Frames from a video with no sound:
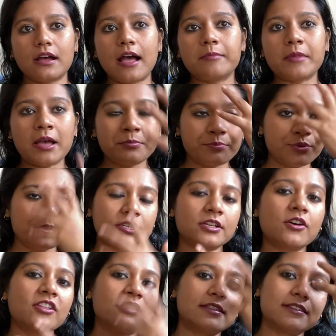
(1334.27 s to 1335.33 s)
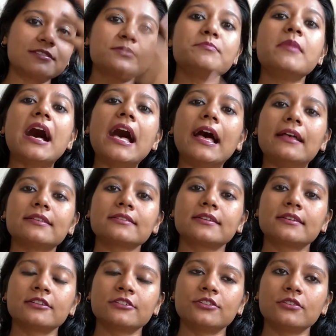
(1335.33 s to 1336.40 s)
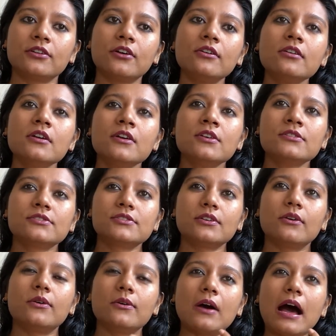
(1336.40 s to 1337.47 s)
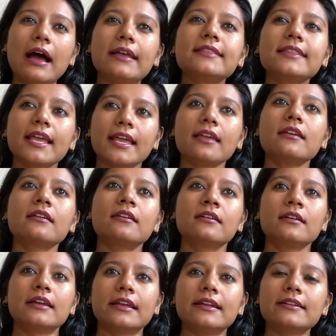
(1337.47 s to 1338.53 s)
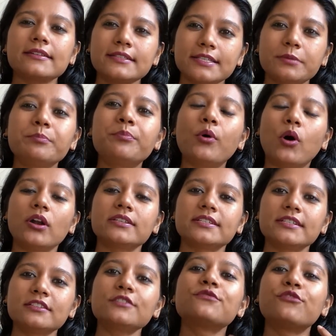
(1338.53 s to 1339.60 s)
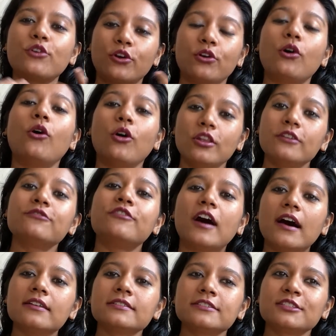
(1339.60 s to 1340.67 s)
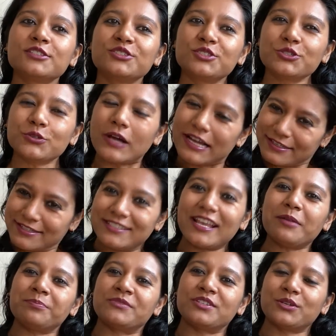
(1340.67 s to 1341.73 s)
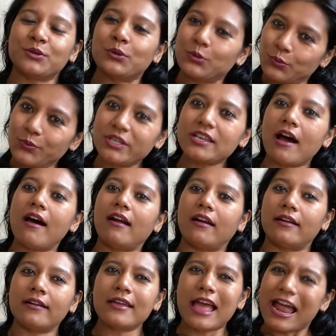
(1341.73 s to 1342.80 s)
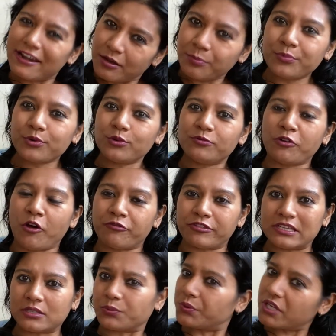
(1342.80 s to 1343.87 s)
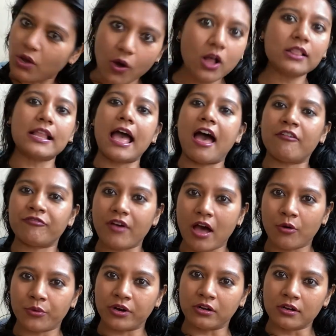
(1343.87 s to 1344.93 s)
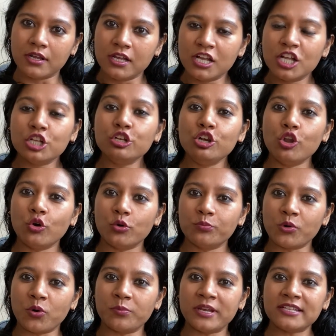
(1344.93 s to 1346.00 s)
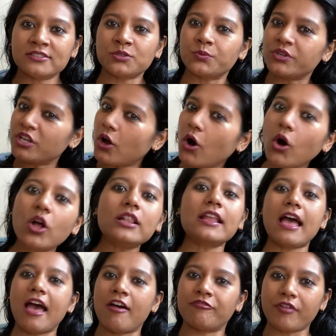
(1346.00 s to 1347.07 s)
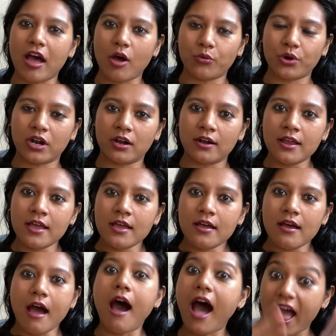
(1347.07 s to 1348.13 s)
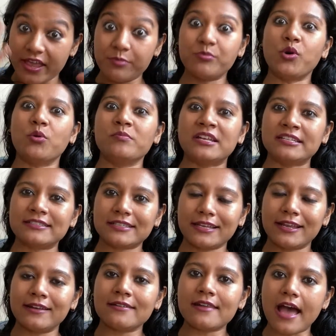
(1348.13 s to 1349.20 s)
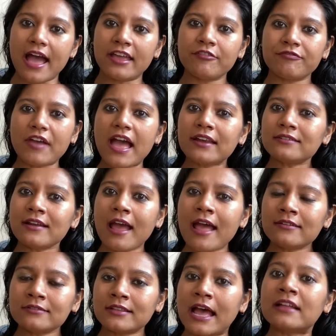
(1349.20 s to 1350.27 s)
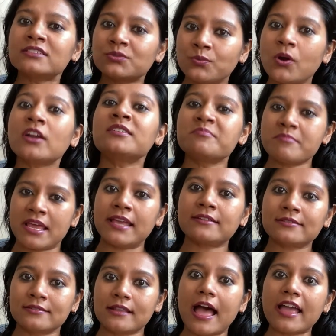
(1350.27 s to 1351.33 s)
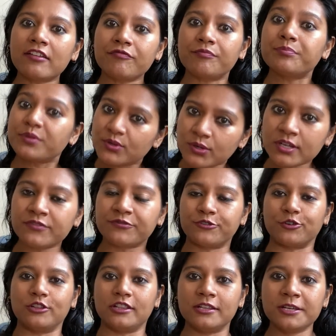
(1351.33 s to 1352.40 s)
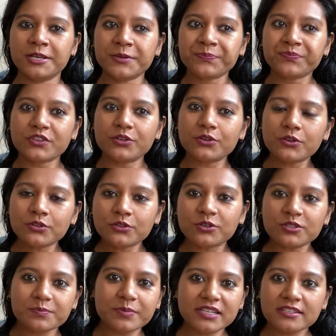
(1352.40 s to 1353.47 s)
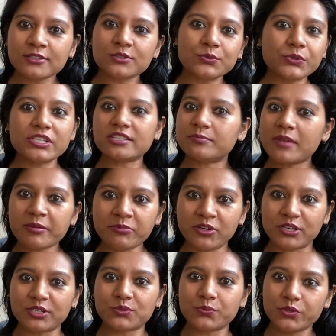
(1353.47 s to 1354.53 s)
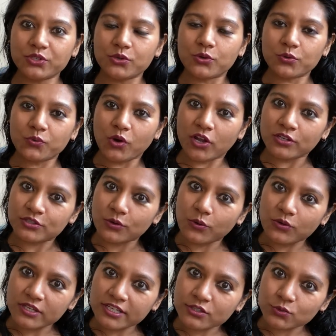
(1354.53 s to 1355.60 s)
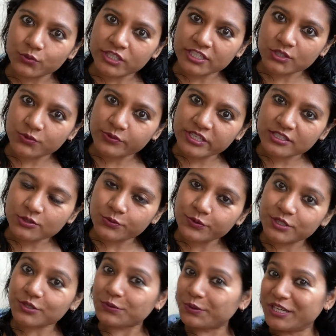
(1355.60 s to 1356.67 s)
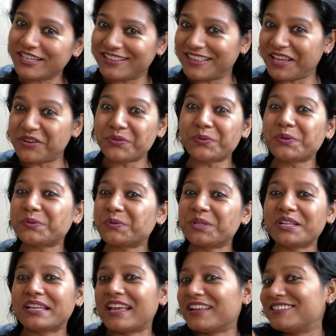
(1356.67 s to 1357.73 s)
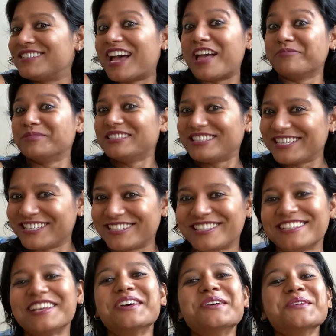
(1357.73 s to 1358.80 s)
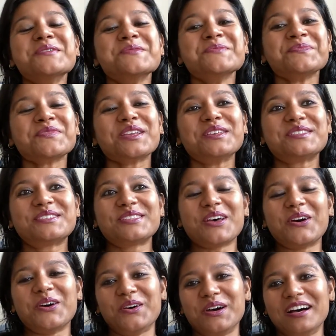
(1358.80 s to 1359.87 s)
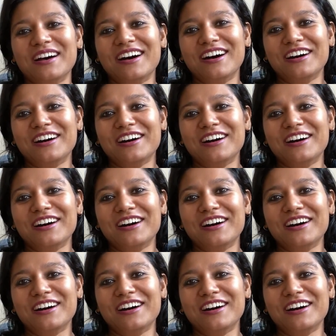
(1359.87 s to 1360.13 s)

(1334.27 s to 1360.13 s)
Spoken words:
I'm putting on this mask, So I think it is important for all of us to accept who we are and approve of it. We all have our low moments, we all have our high moments in life, and that's what makes life beautiful. Those bittersweet memories. We don't want only sweet, sweet, sweet, sweet. Then we will get diabetes. So